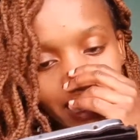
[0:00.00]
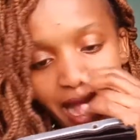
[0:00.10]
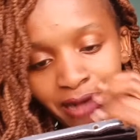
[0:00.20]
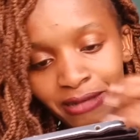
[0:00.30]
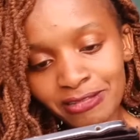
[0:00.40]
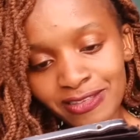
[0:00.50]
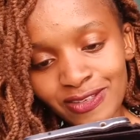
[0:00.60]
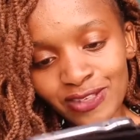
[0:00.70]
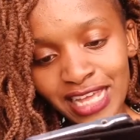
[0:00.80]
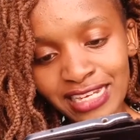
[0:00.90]
Yeah,
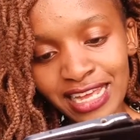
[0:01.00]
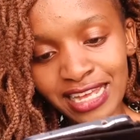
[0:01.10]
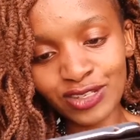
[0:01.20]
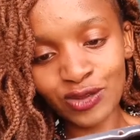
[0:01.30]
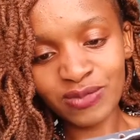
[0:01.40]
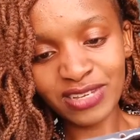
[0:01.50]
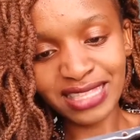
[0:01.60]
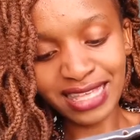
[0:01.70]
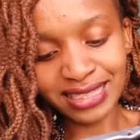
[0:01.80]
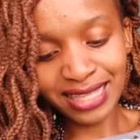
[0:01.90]
so that has to
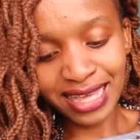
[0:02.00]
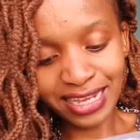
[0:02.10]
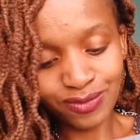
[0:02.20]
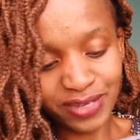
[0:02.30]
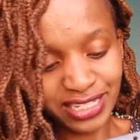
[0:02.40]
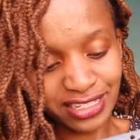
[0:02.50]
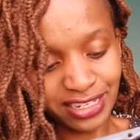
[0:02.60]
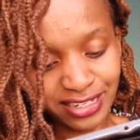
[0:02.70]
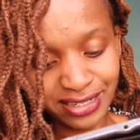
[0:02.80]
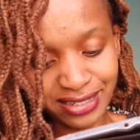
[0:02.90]
be the third
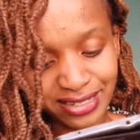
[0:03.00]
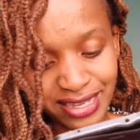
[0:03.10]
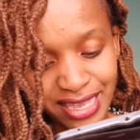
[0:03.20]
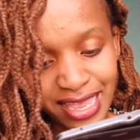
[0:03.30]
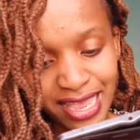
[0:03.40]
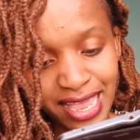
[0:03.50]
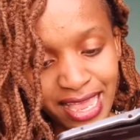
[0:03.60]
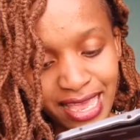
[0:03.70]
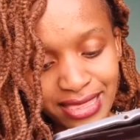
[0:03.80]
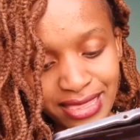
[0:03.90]
picture.
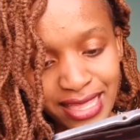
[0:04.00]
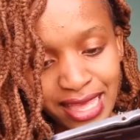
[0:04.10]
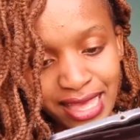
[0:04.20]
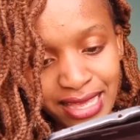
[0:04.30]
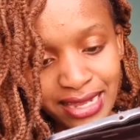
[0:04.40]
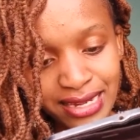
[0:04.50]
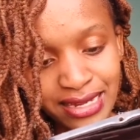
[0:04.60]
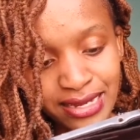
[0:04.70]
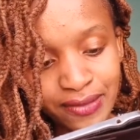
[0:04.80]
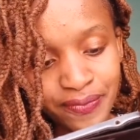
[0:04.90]

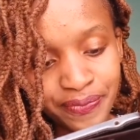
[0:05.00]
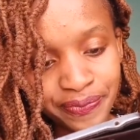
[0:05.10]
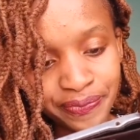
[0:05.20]
Then